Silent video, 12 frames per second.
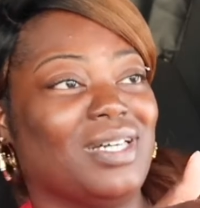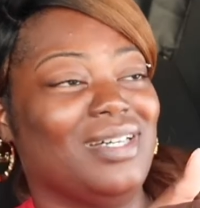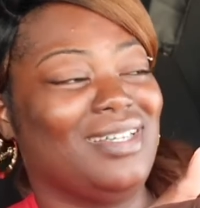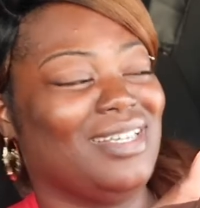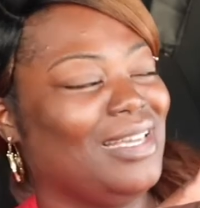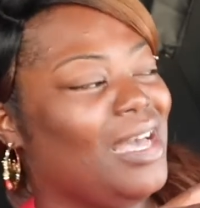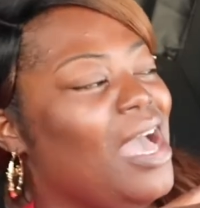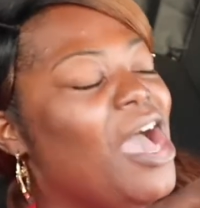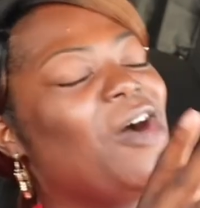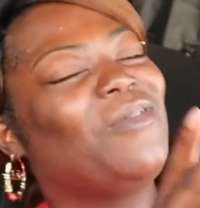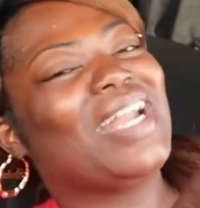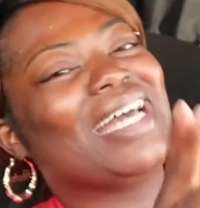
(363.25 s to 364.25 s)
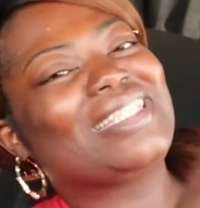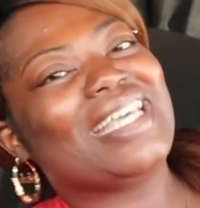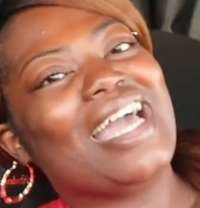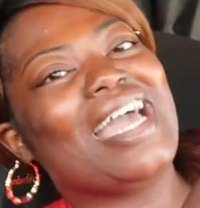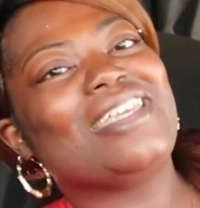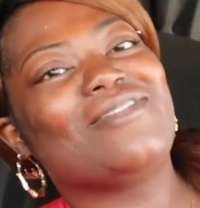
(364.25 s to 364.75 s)
When I
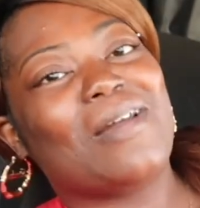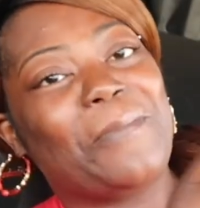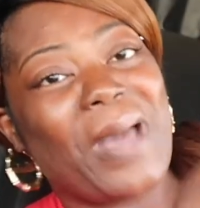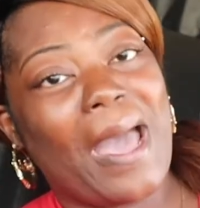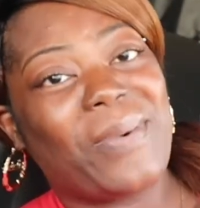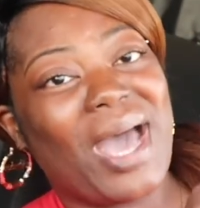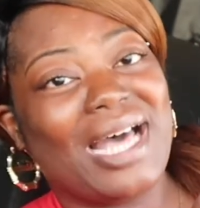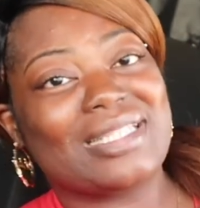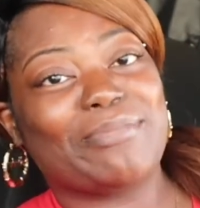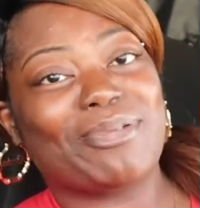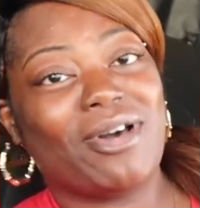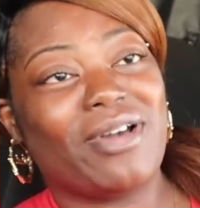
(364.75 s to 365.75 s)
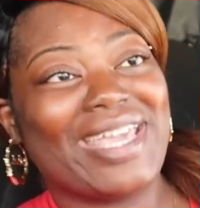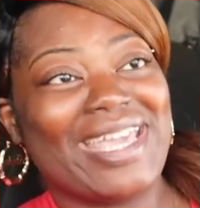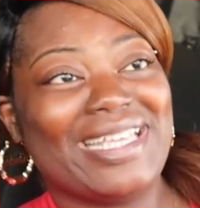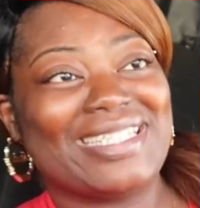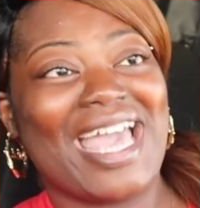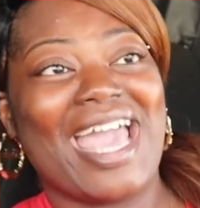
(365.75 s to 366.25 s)
tell you, them Popeyes
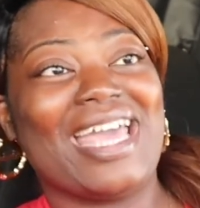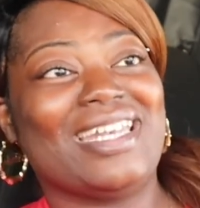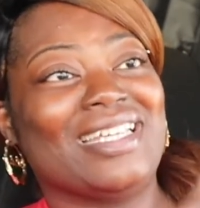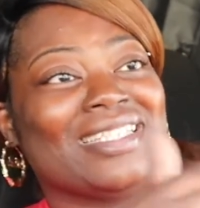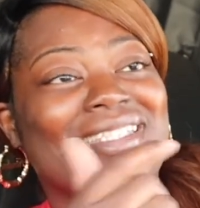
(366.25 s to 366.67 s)
employees had to